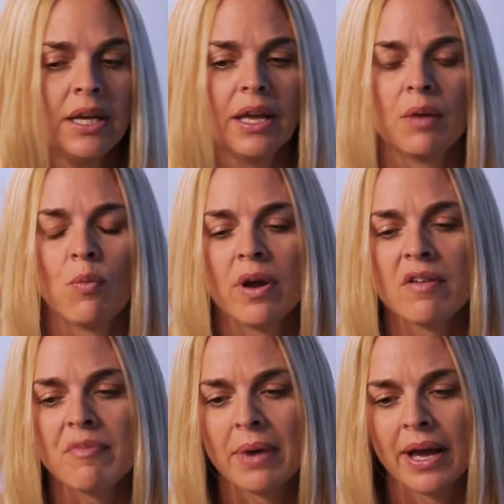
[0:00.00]
And
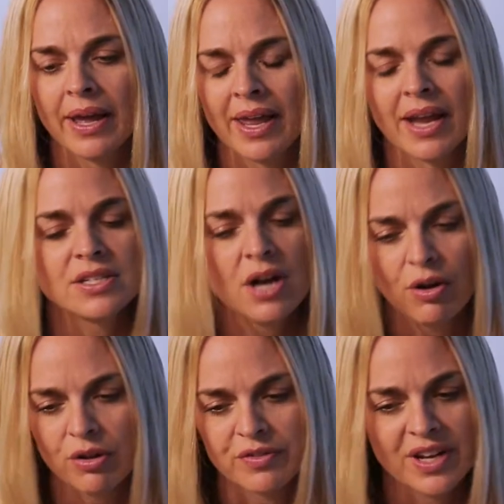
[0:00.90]
and I talk
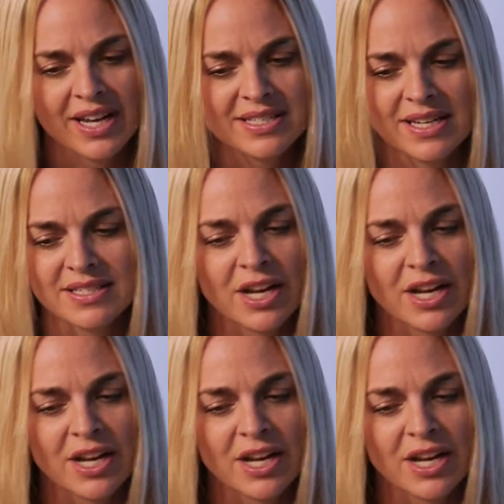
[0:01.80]
all over the United States,